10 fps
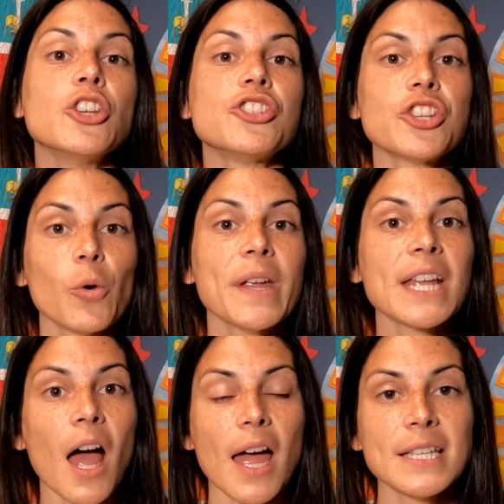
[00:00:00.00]

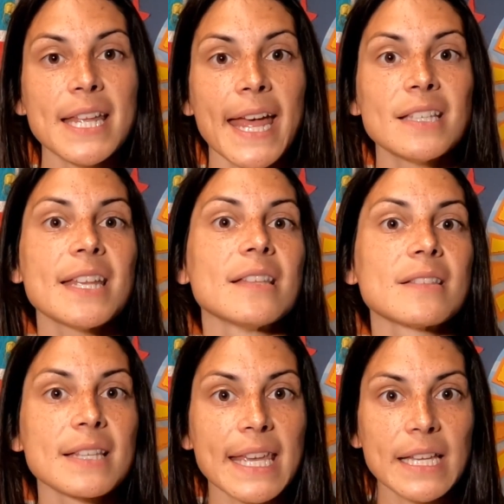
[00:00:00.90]
showing content
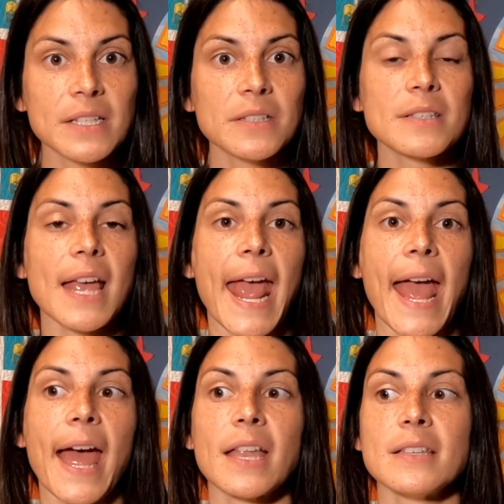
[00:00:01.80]
and skills
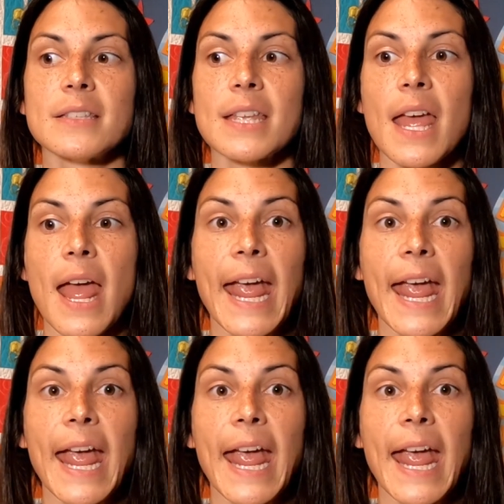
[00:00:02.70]
and